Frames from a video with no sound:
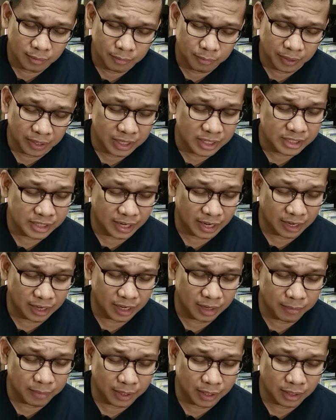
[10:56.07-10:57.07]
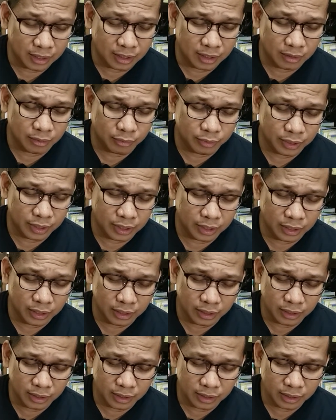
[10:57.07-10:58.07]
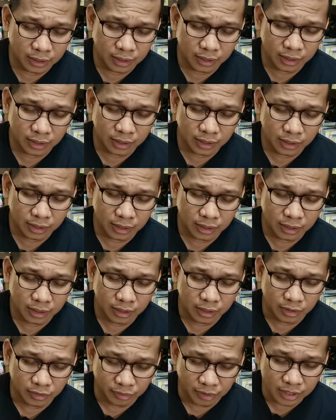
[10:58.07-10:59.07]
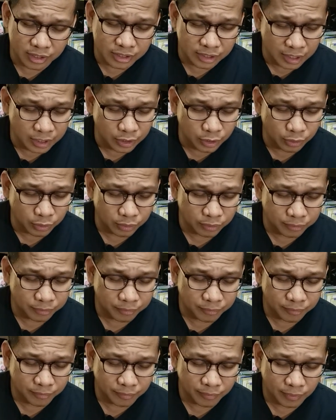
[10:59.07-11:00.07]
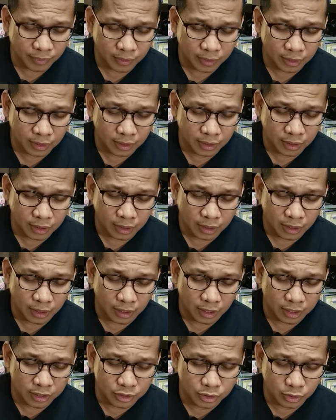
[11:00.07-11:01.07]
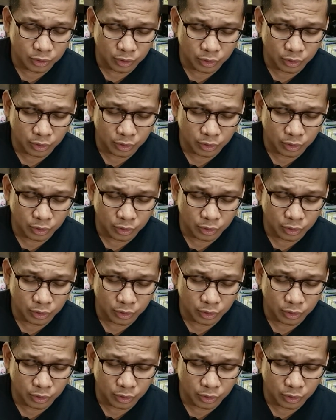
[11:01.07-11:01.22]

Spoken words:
pretty scary, but we trust in you. And so,